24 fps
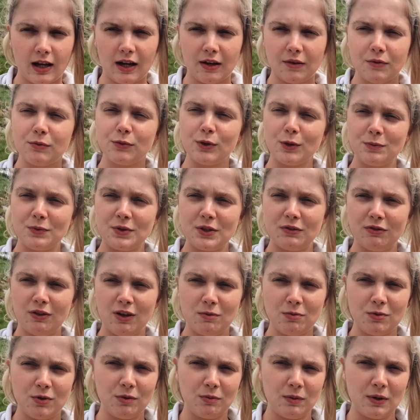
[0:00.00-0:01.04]
and from this
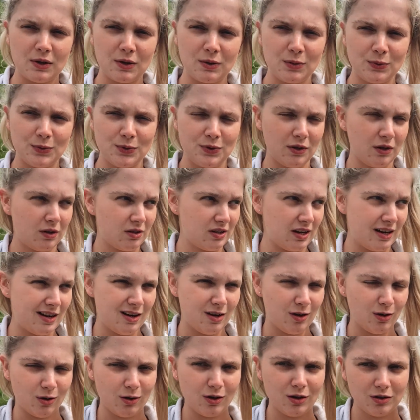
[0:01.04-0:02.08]
viewpoint we can also see
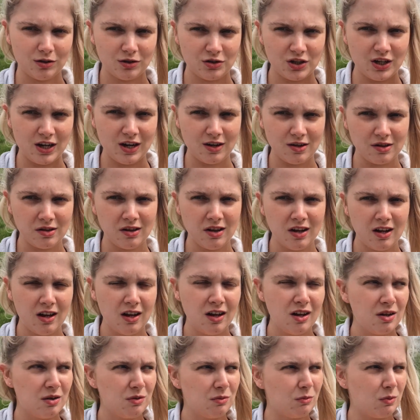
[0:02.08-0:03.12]
Loch Shiel
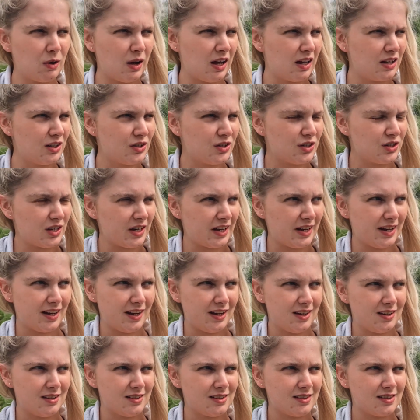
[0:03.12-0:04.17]
which
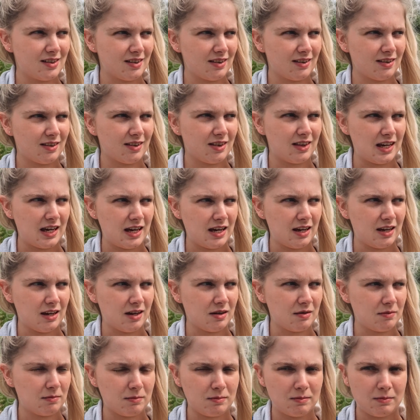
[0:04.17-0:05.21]
is
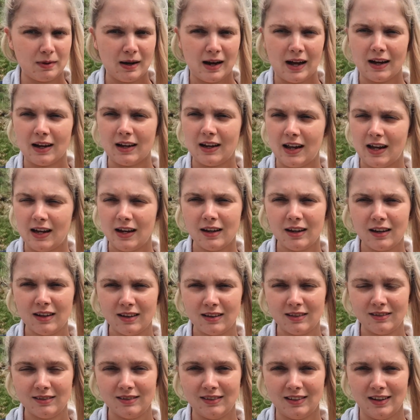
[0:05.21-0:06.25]
the Black Lake
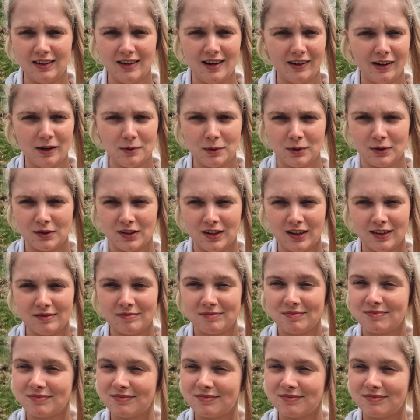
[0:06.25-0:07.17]
in Harry Potter.